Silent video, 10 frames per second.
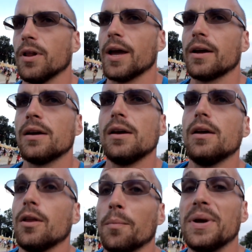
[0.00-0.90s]
like
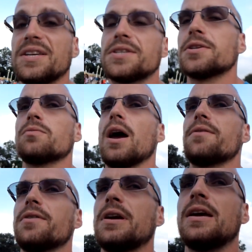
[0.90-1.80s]
little pieces
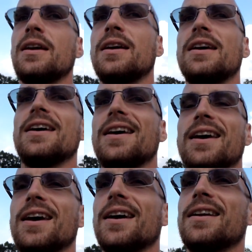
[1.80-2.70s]
rather.
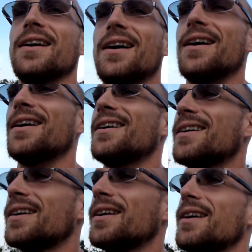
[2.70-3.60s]
And
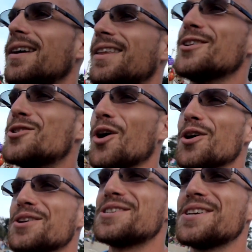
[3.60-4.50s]
they charge